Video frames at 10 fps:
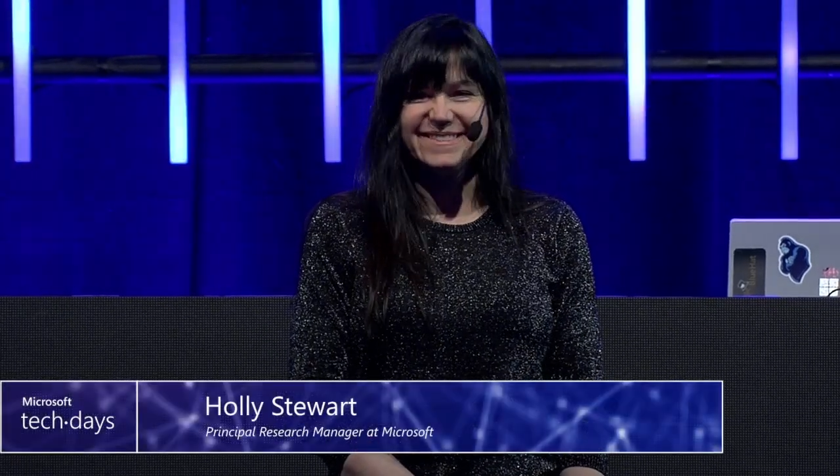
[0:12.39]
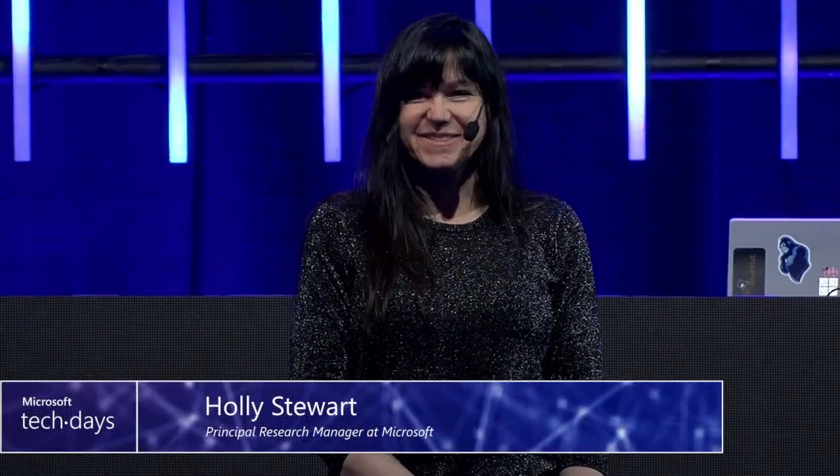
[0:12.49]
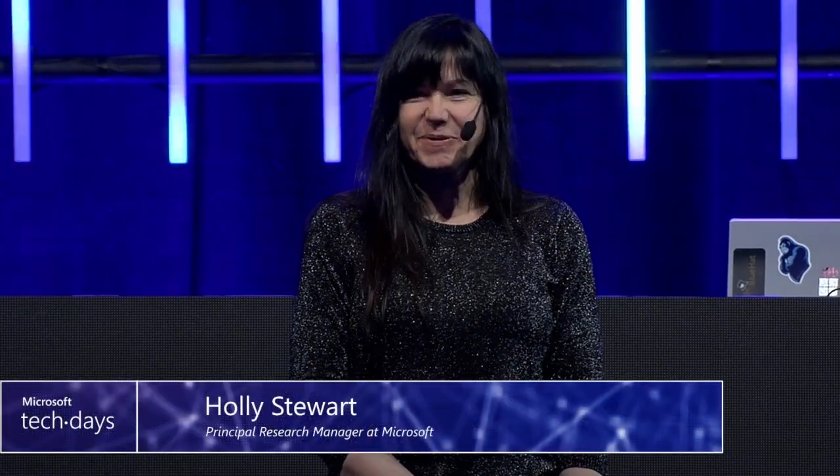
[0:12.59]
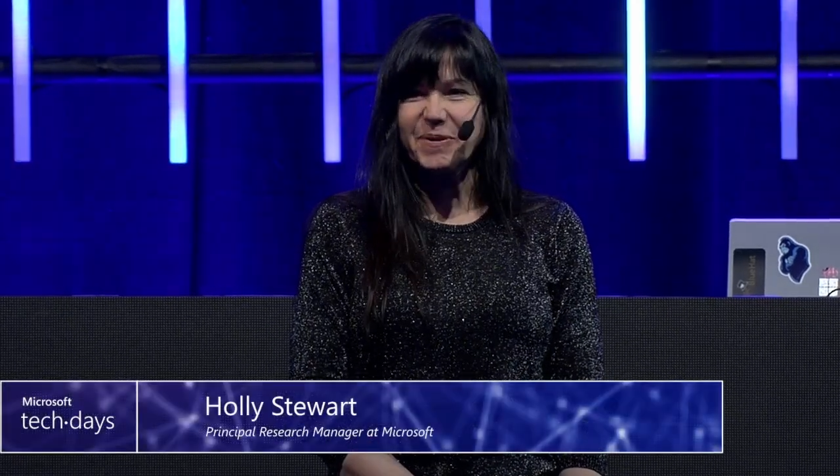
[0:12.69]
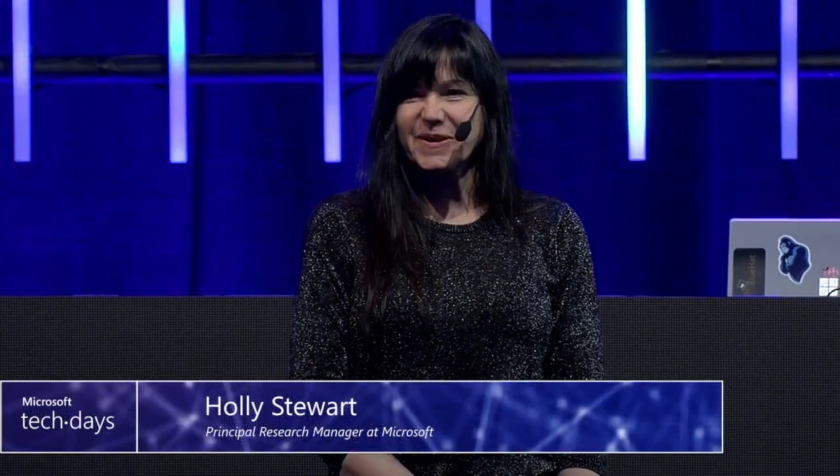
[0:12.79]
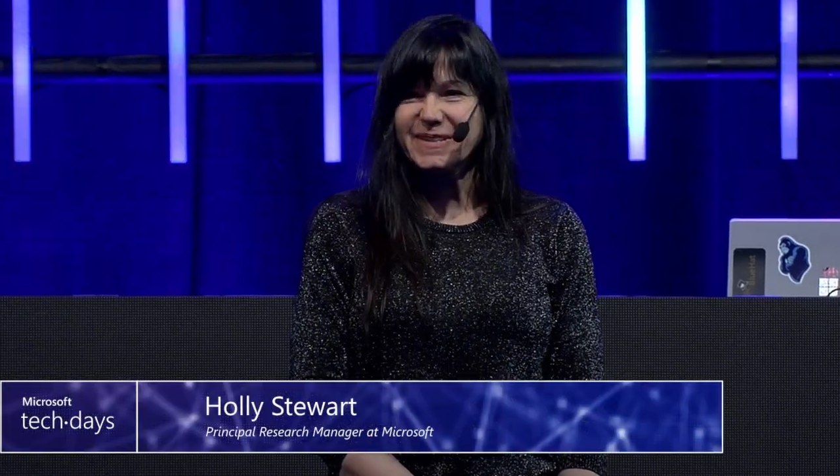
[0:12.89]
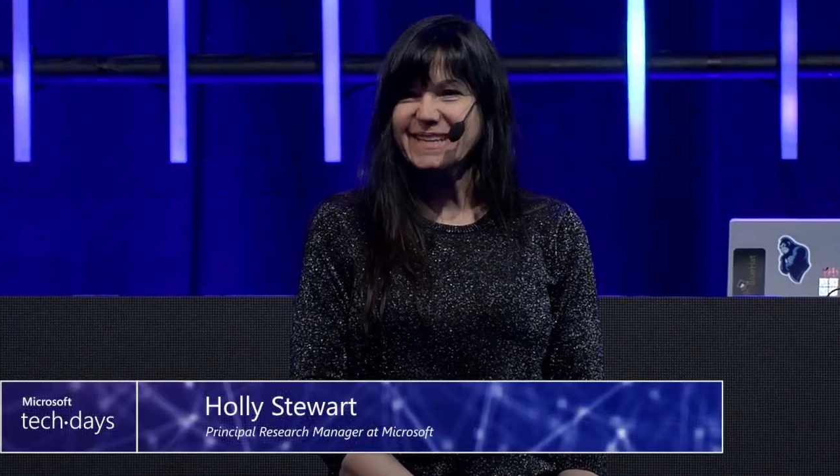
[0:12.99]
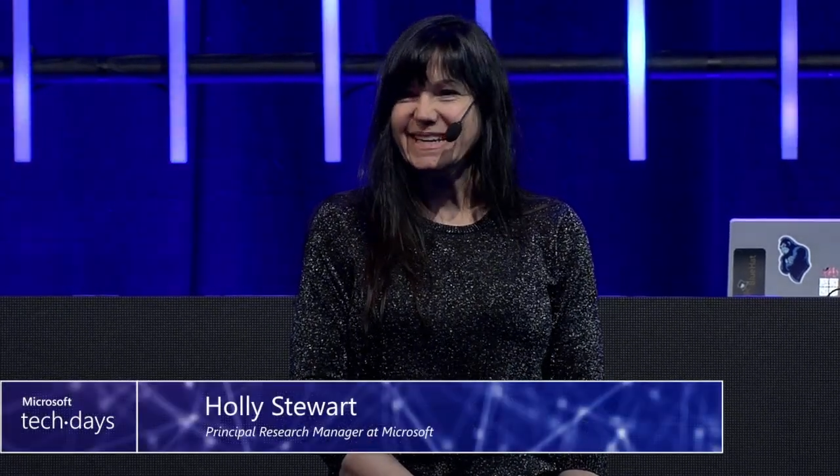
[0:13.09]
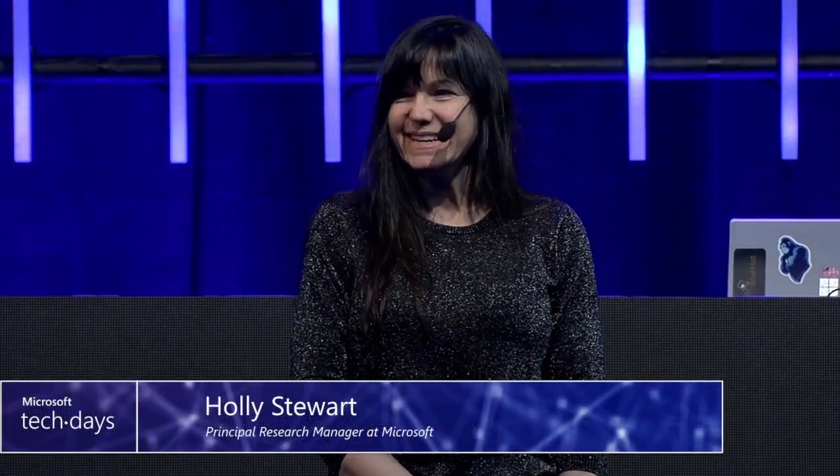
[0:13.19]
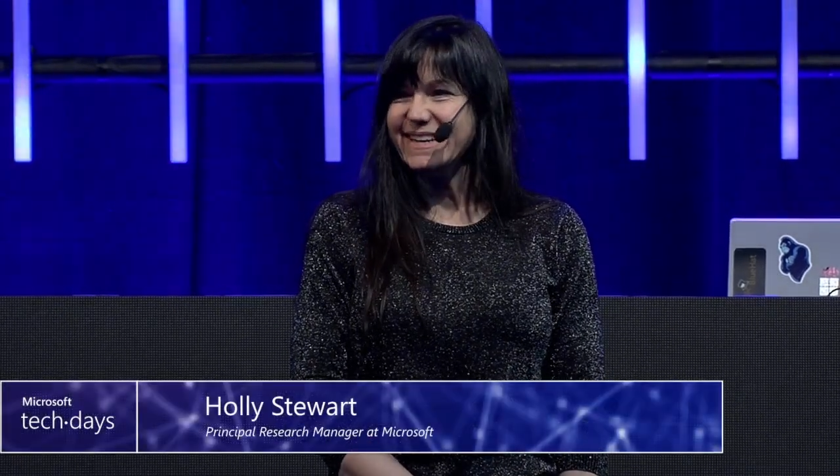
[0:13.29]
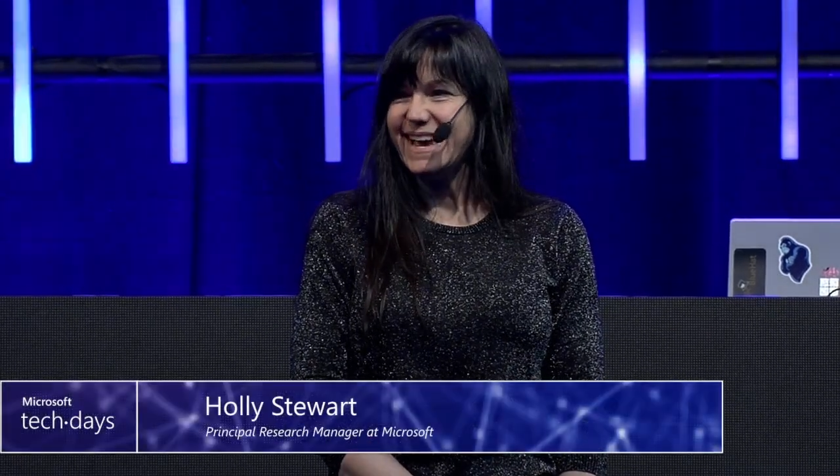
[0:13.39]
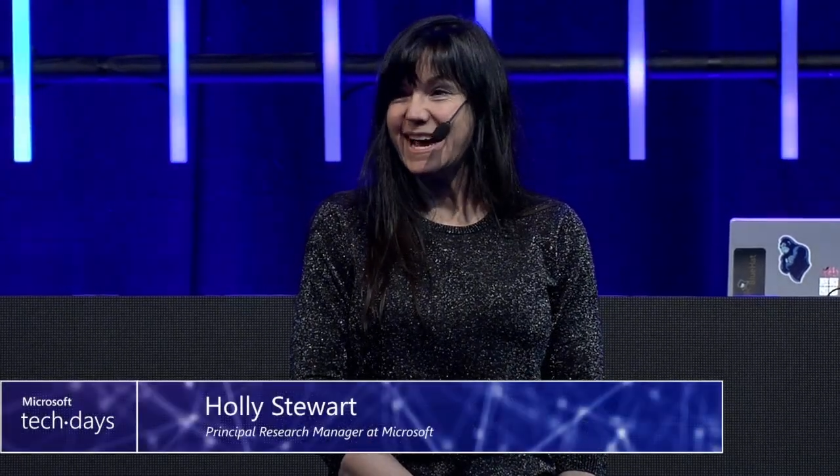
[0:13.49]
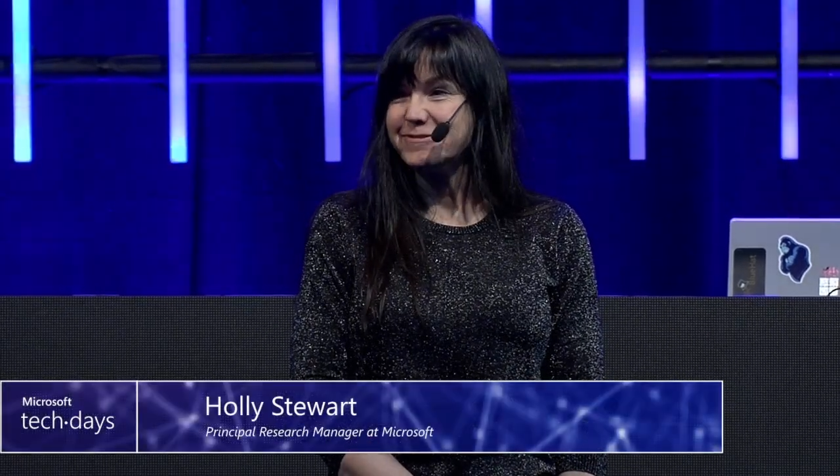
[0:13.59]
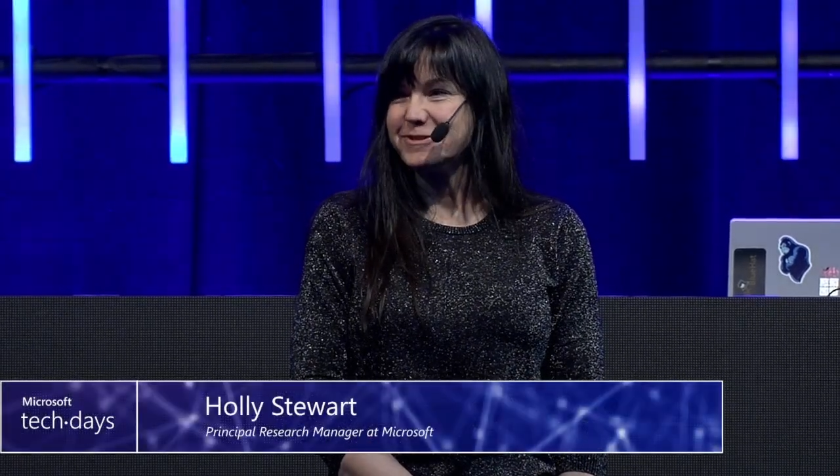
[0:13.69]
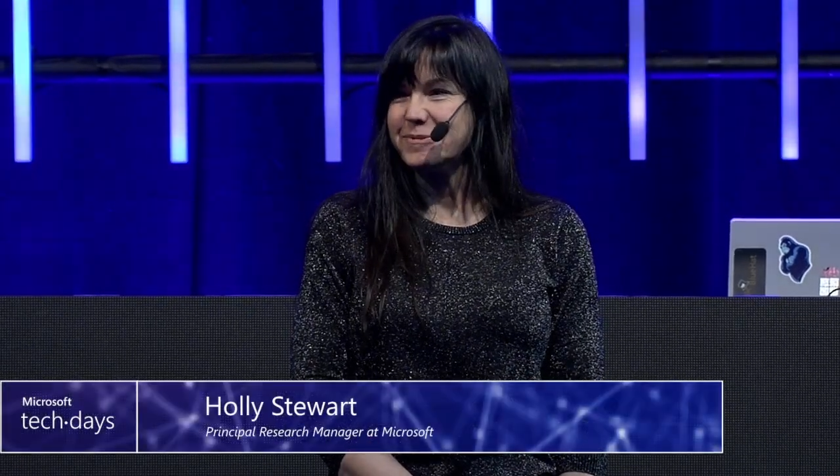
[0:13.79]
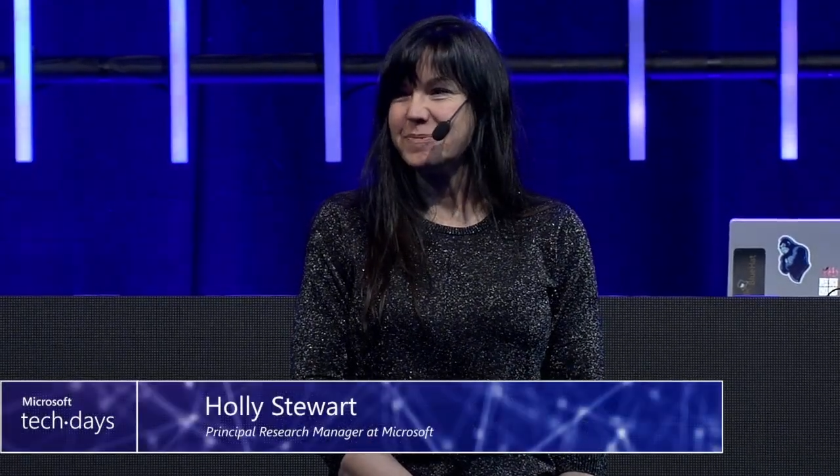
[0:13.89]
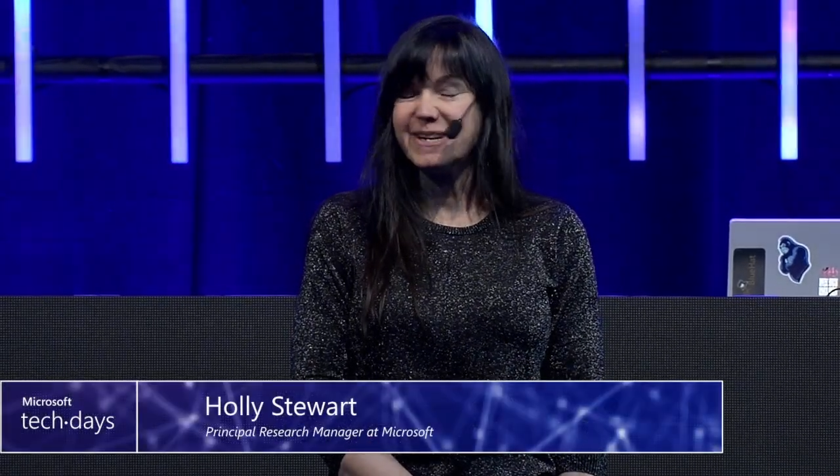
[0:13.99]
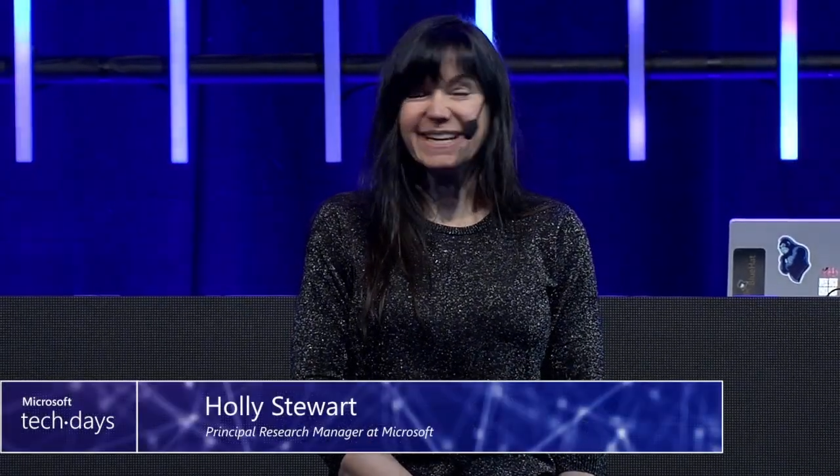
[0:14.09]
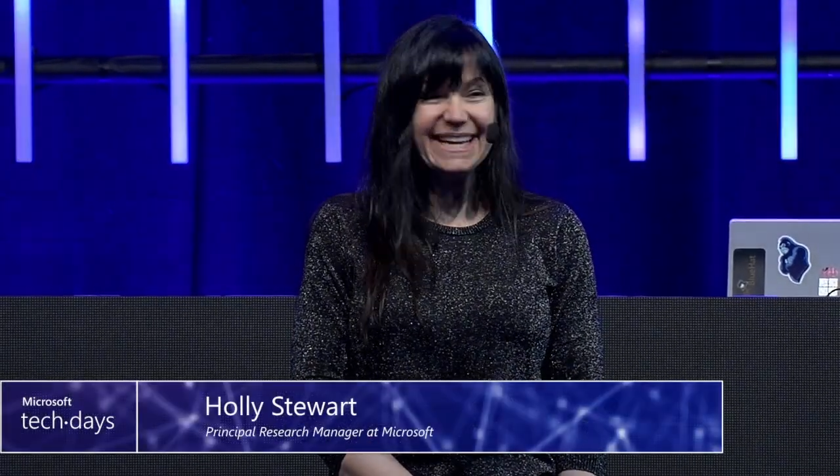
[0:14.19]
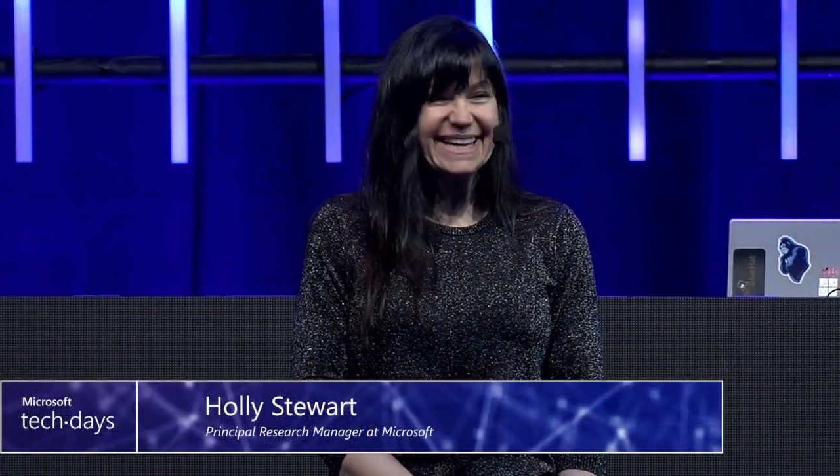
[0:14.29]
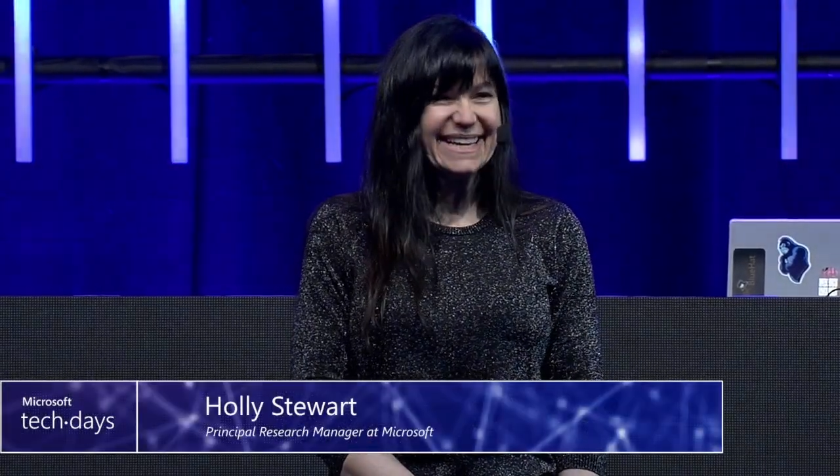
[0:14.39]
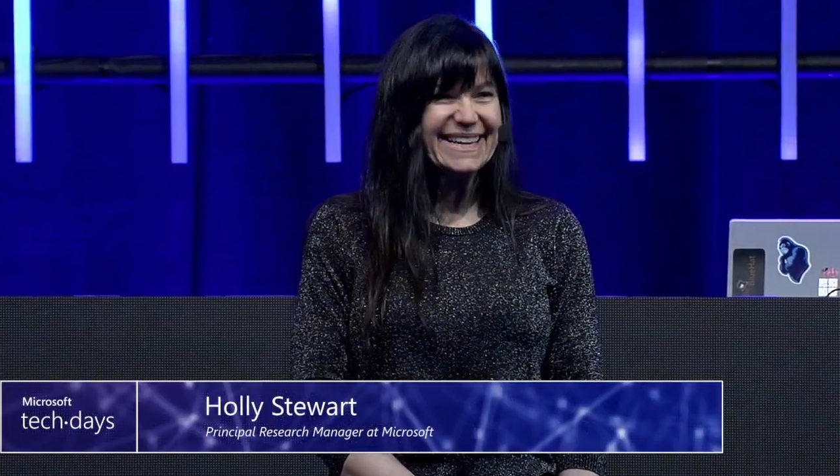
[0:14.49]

so early after the party.